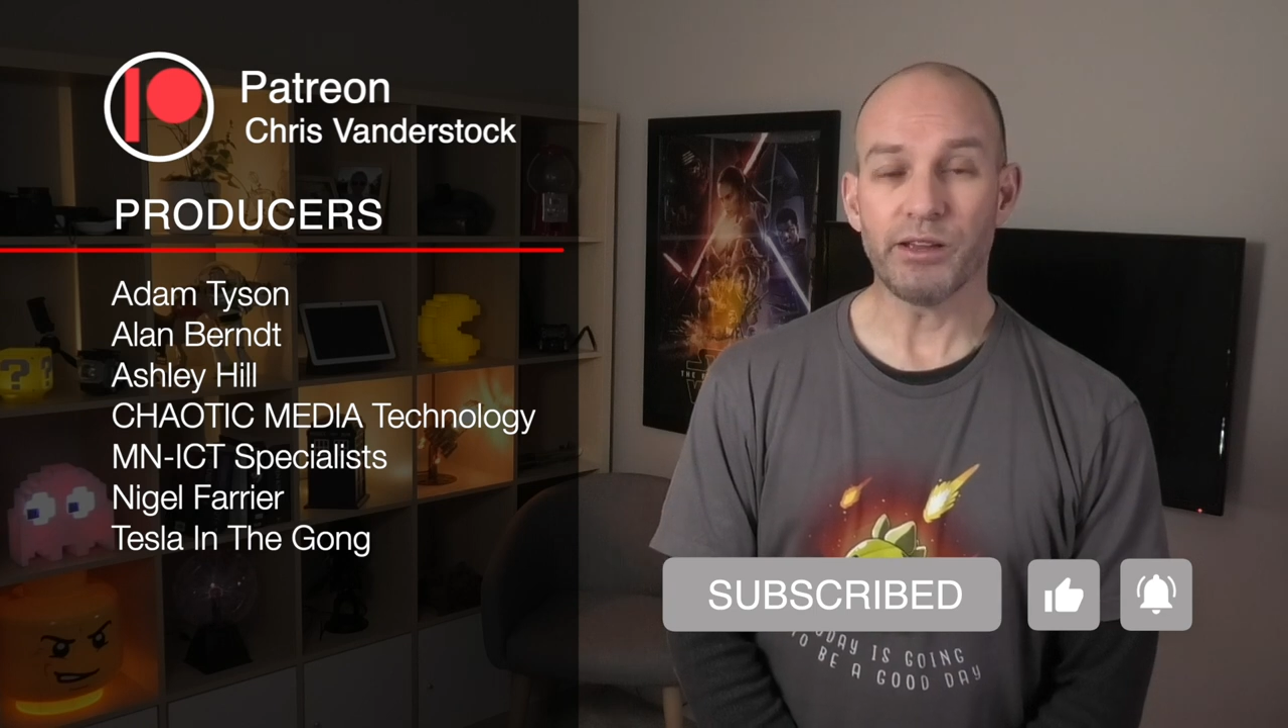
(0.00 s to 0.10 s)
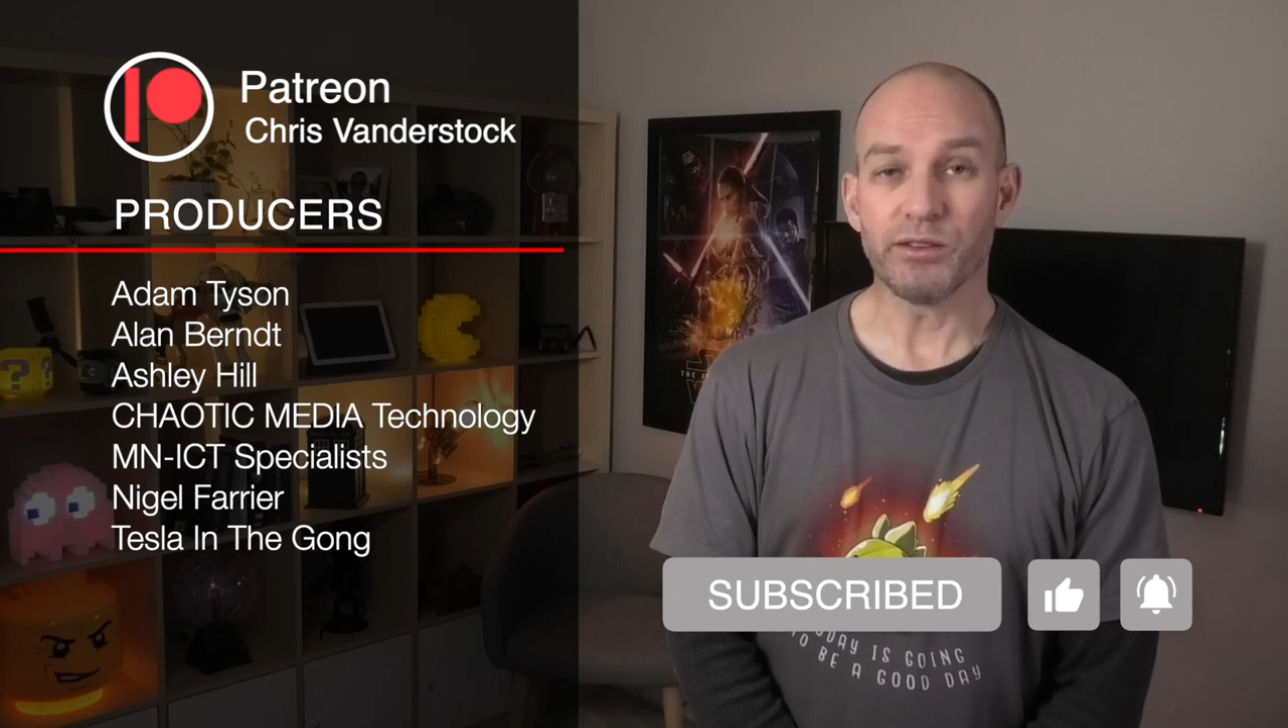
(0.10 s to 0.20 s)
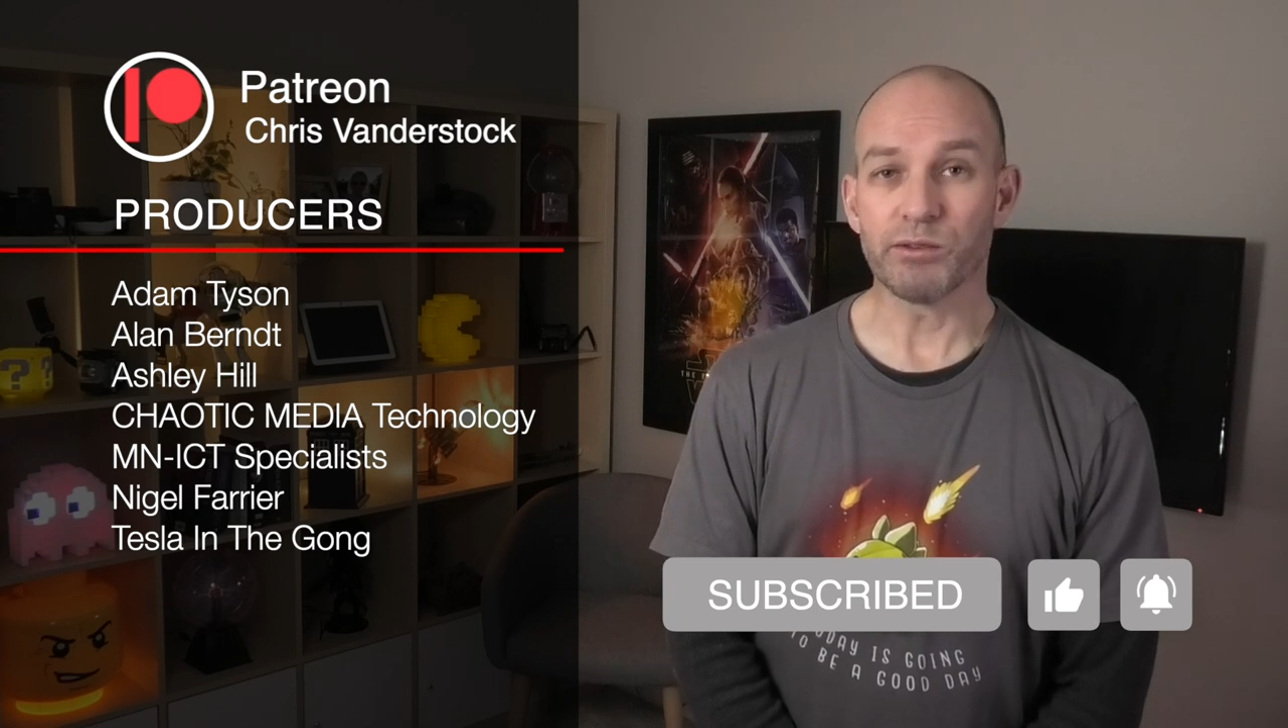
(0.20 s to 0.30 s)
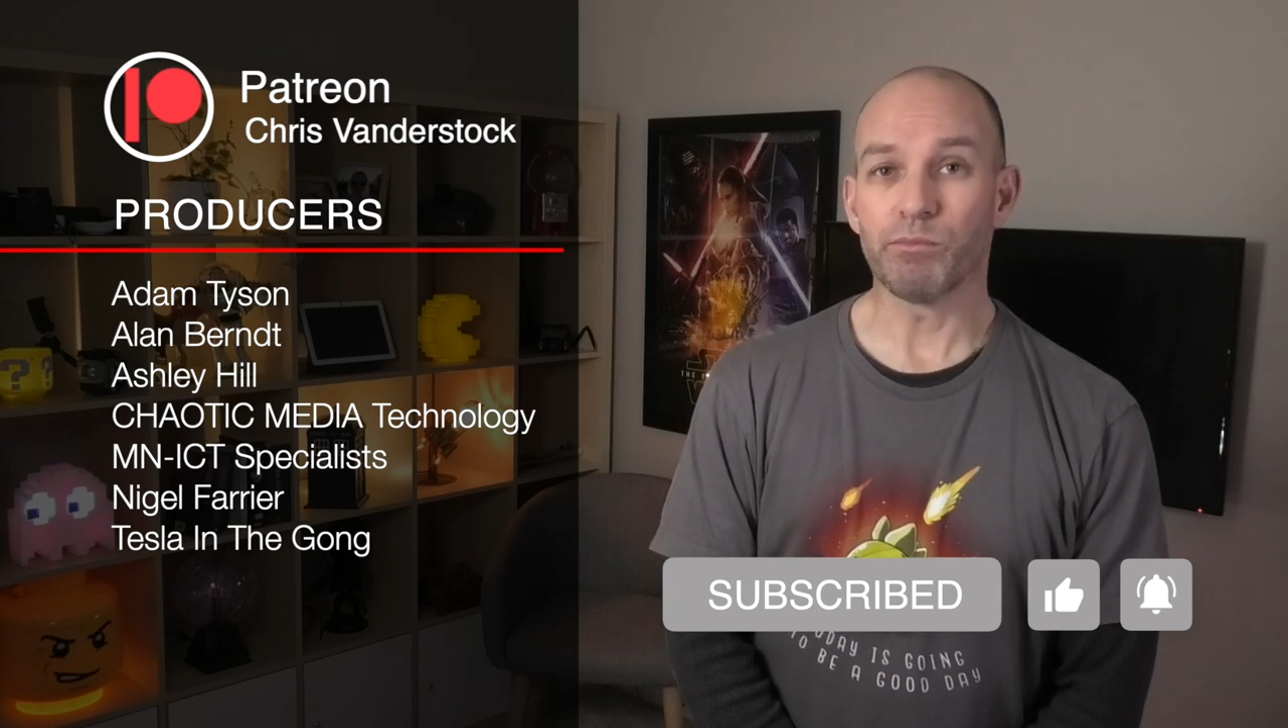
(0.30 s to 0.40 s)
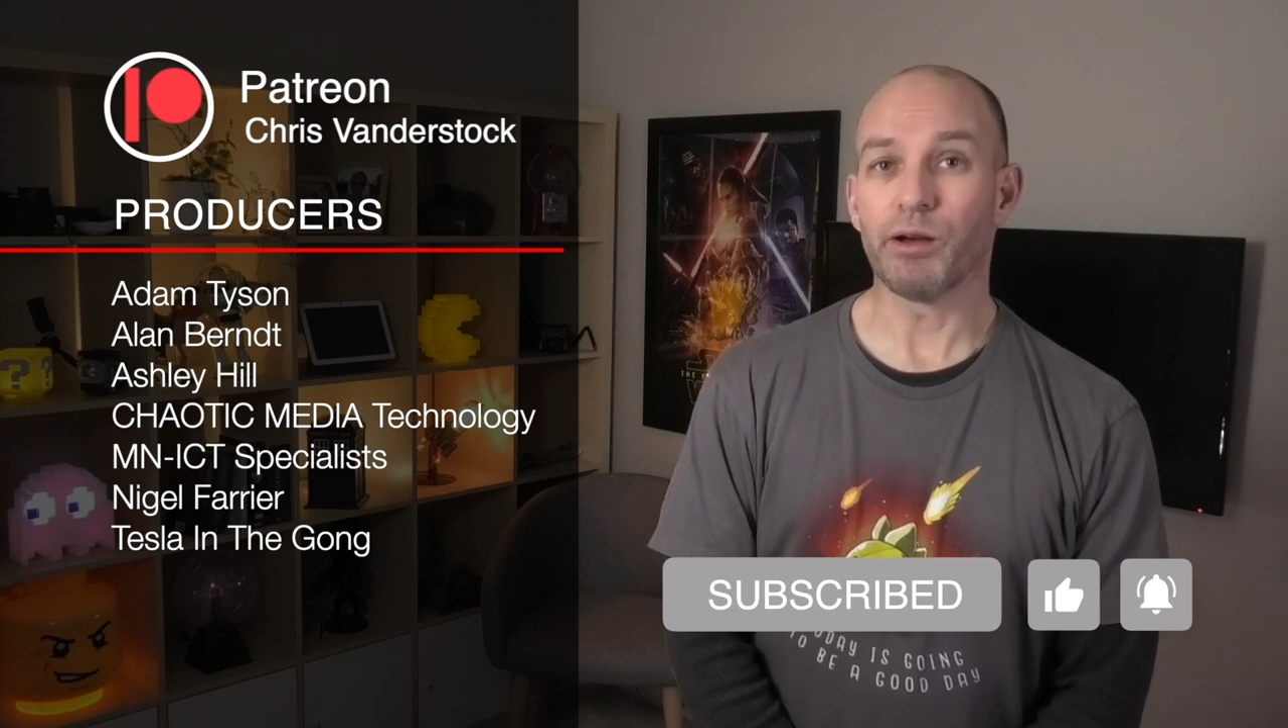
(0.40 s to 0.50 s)
you
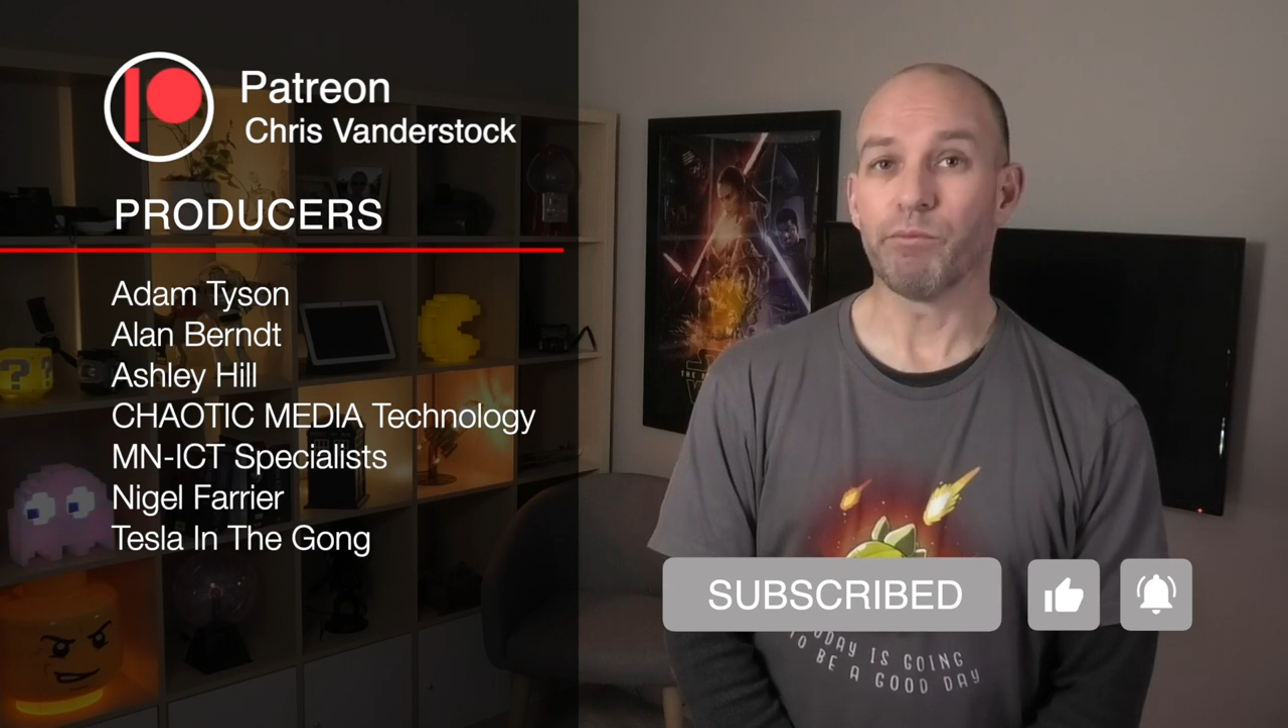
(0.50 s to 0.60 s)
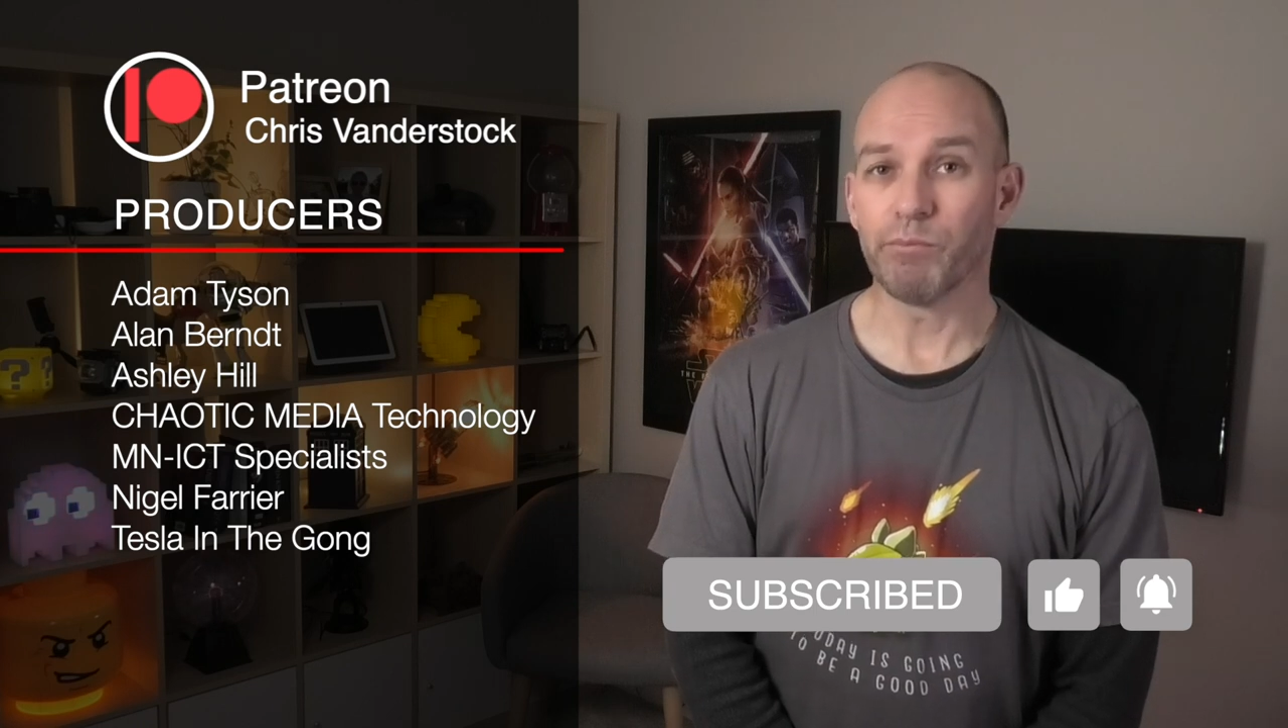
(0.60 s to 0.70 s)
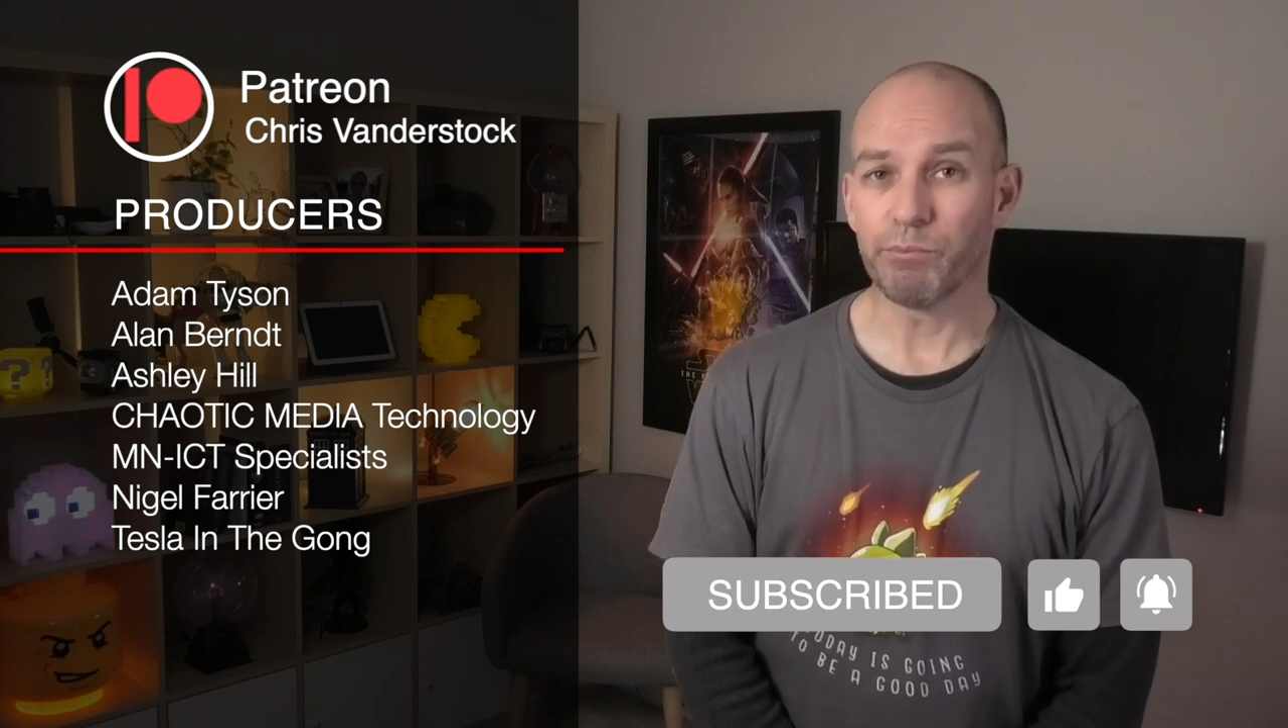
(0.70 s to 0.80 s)
to my